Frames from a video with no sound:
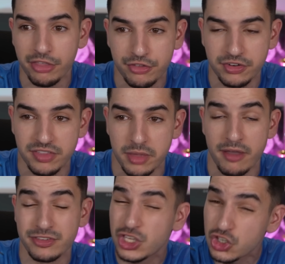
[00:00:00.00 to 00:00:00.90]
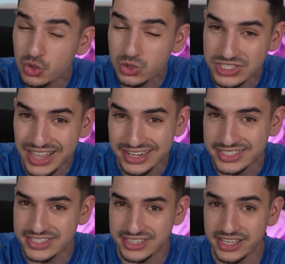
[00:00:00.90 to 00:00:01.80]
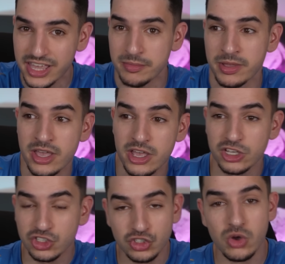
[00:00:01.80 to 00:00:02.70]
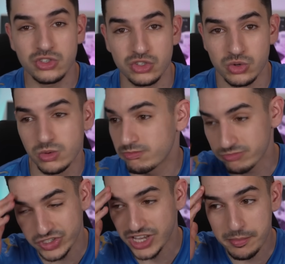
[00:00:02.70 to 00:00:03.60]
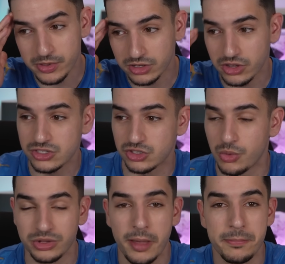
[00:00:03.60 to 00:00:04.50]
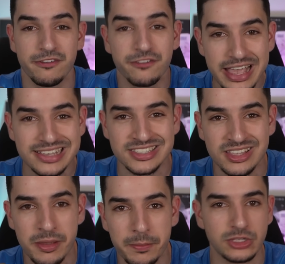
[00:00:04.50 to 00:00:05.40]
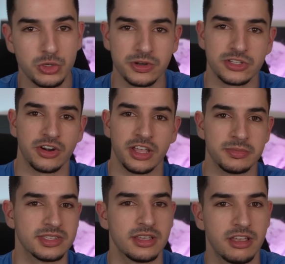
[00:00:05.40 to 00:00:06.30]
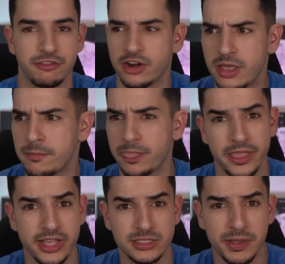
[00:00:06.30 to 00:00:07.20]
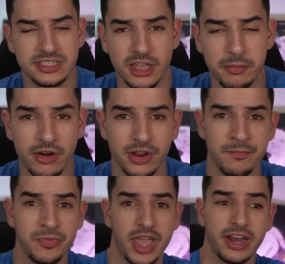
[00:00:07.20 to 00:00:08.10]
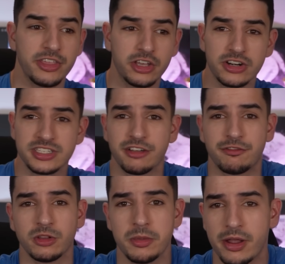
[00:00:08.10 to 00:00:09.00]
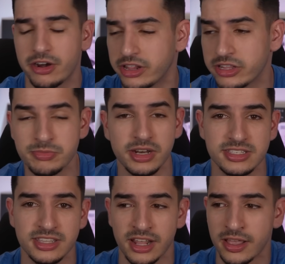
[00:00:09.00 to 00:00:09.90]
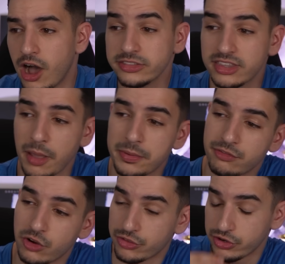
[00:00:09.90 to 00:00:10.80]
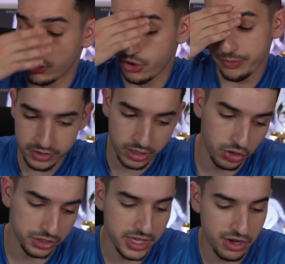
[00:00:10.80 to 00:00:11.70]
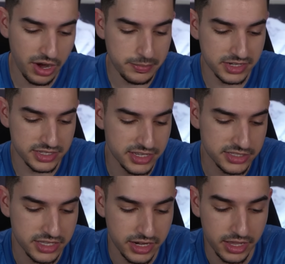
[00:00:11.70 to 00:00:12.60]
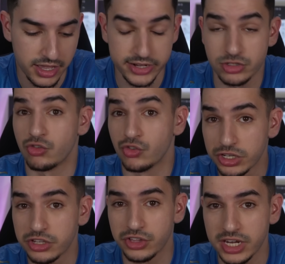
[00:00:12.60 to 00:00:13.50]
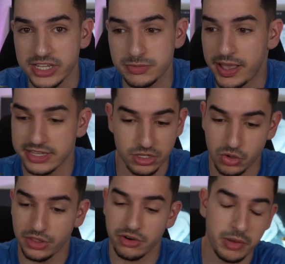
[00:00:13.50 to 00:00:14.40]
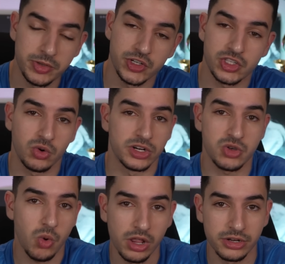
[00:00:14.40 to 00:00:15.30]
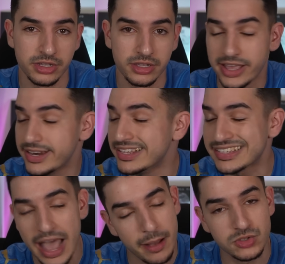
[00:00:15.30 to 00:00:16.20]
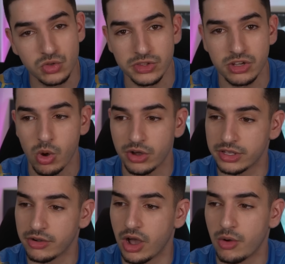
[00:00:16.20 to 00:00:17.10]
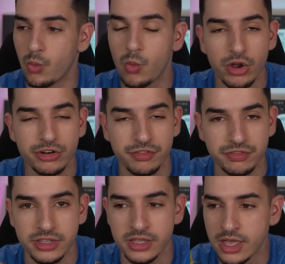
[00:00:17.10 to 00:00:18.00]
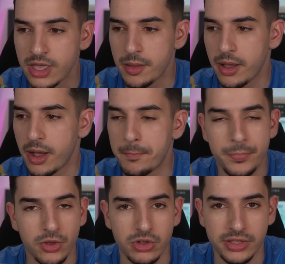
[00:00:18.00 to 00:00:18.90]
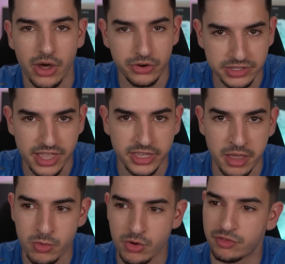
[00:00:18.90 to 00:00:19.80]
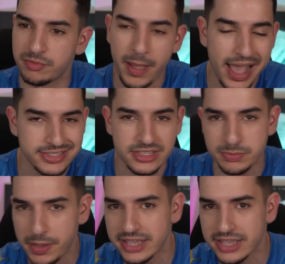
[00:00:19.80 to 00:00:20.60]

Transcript: three of them have huge statuses in the game, shows you Xabi Alonso will not be fazed by superstar names. For him, it's based on merit. And I think Garcia fully merited his minutes today. On the topic of Rodrygo, look, he grabs an assist today, and it's a really, really nice pass. The goal that Real Madrid scored is quality. It is absolutely quality. A wonderfully built counterattacking move. Passes,